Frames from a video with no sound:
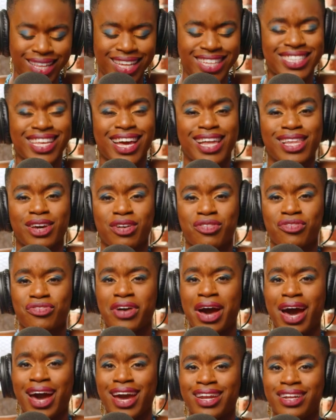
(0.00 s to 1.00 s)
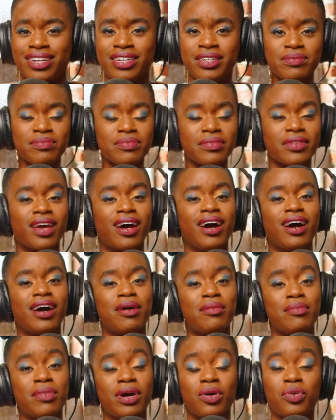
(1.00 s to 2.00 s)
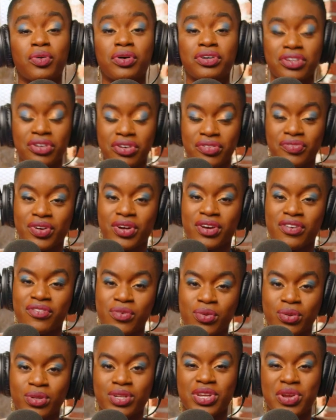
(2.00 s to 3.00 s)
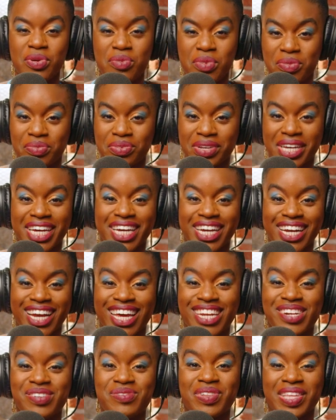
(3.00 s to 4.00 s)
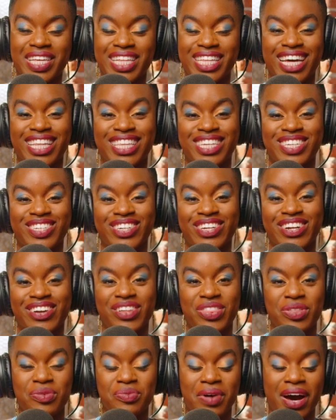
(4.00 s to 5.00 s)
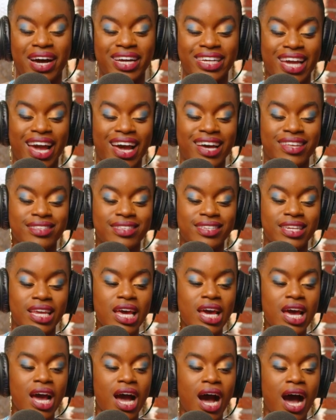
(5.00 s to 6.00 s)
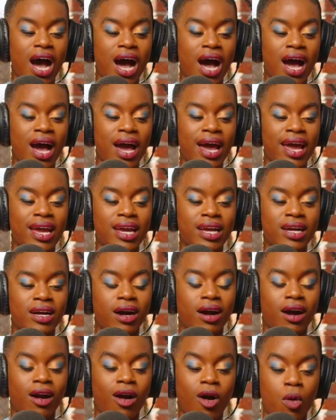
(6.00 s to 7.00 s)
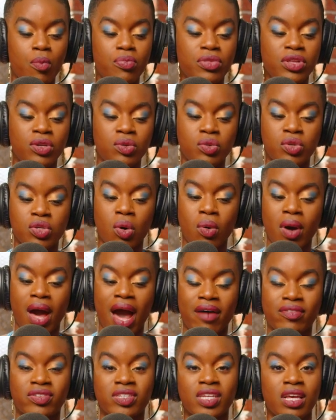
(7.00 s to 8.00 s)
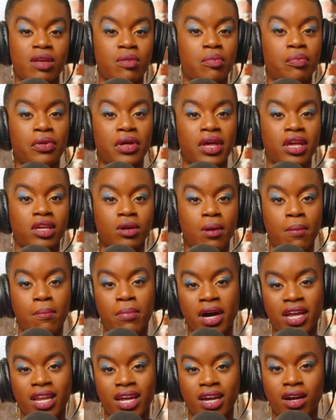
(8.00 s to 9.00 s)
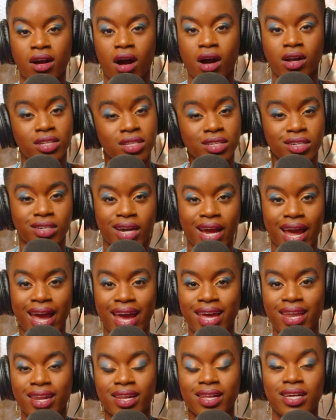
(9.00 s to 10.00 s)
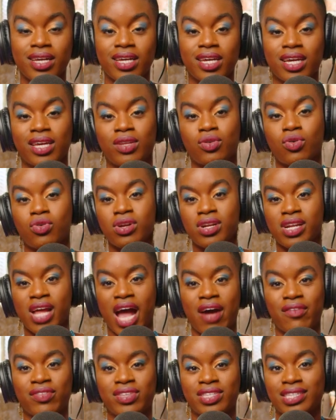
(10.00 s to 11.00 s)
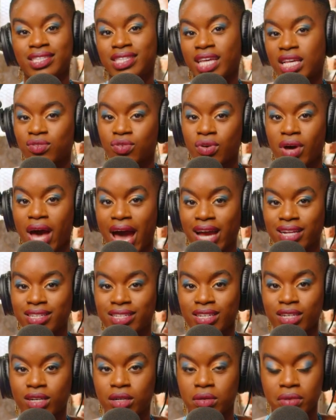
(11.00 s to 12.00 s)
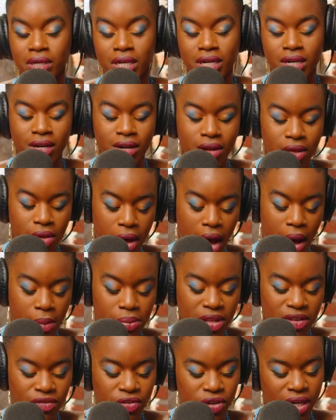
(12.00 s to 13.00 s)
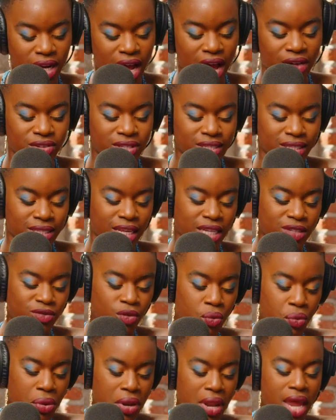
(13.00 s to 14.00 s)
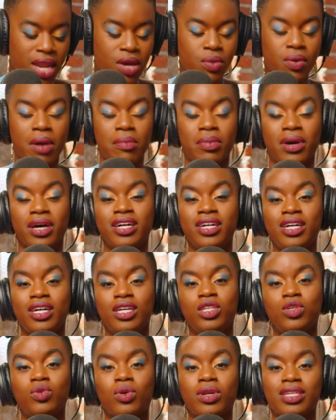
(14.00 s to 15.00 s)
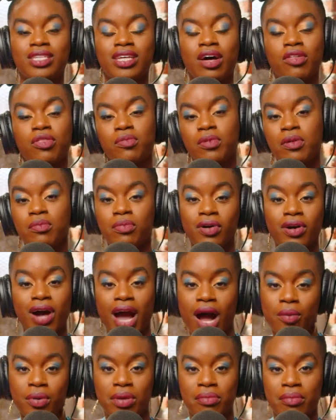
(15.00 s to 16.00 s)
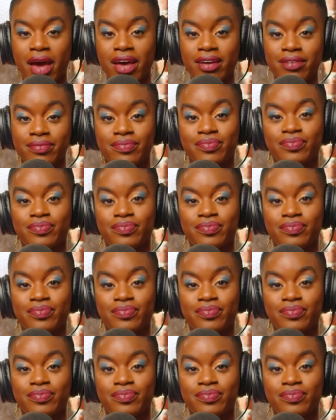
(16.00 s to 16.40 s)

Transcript: They say I look fine. Well, you're a very foolish human being, and I'm really glad that you're here on the podcast. I hope that you don't have to implant your butt hair onto your head in order to have a successful acting career. I believe you're going to have a successful one anyway, but do you want to tell the people how we met?